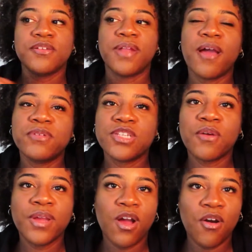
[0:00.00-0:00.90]
when I was
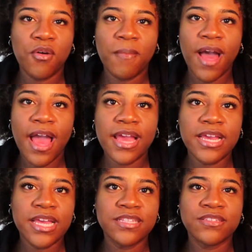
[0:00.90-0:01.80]
going home,
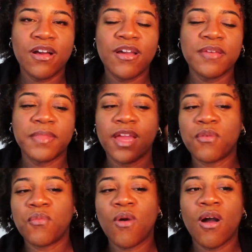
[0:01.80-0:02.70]
I saw him
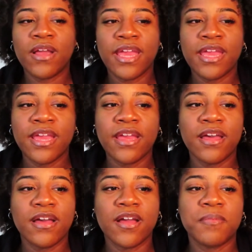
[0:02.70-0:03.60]
like walking
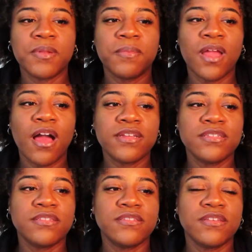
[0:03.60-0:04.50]
a couple of
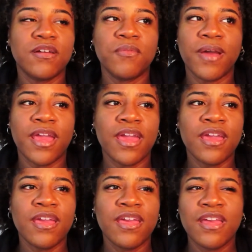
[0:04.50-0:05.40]
blocks
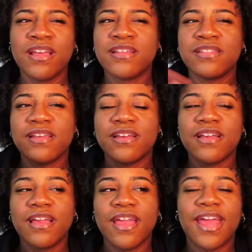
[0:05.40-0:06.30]
away.
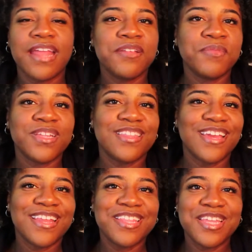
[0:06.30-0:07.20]
I didn't really
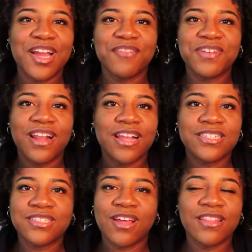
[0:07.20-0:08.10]
think anything of it. I
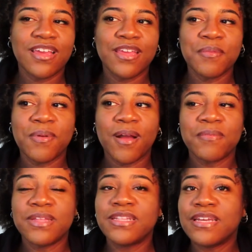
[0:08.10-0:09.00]
just thought that he
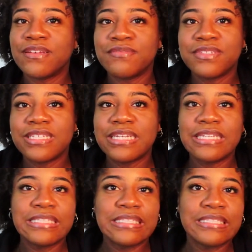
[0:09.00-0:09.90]
probably lives
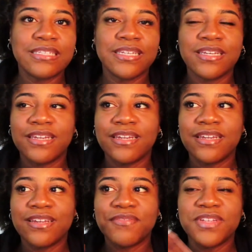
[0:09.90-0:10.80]
in
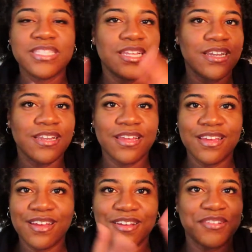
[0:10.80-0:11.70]
the
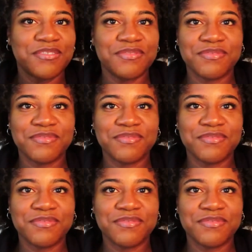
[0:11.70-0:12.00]
vicinity of